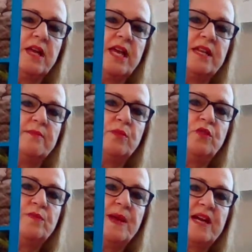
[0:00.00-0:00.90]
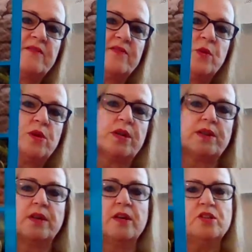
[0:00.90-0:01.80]
And it moves back and forth.
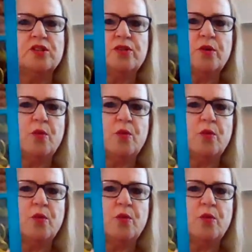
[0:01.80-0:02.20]
Do you know